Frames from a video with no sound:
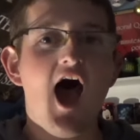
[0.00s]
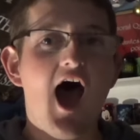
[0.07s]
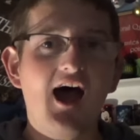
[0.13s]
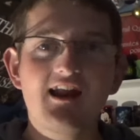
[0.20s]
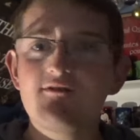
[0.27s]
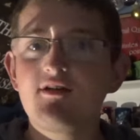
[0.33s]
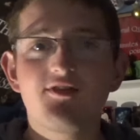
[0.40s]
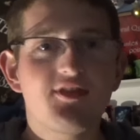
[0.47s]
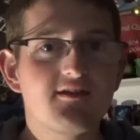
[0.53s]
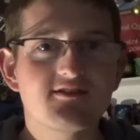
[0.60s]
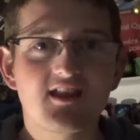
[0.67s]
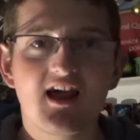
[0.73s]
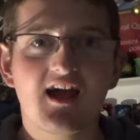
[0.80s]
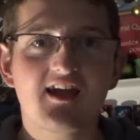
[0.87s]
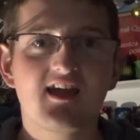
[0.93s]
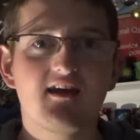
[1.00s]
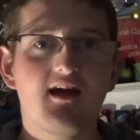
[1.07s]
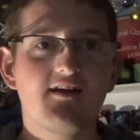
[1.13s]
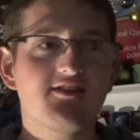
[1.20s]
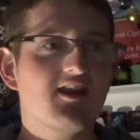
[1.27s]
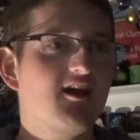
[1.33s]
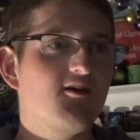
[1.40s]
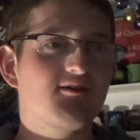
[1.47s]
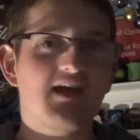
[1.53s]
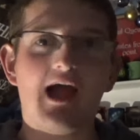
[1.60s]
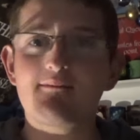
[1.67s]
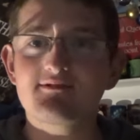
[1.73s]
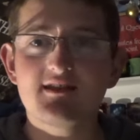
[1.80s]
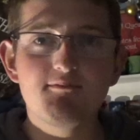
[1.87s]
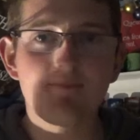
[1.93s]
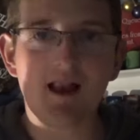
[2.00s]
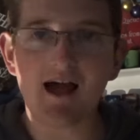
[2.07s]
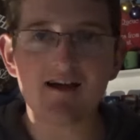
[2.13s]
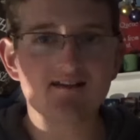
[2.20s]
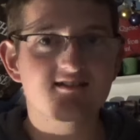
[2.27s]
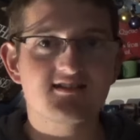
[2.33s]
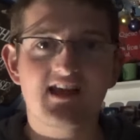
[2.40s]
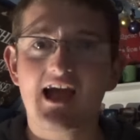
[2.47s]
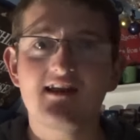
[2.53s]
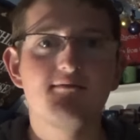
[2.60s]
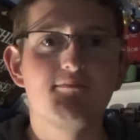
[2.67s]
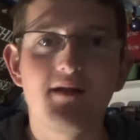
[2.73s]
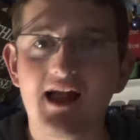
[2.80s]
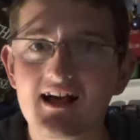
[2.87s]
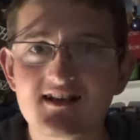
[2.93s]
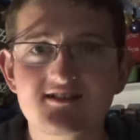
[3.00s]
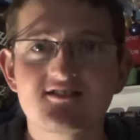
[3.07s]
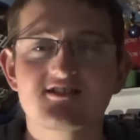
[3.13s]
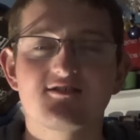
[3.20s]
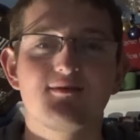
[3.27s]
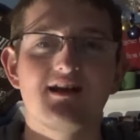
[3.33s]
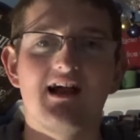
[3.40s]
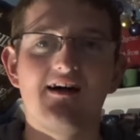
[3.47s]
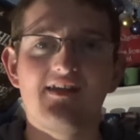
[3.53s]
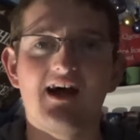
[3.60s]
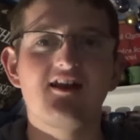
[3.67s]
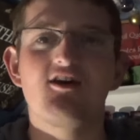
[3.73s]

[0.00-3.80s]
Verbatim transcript: I'd have it themed to like a, I don't know, Captain Black's Cannon Blast or something like that.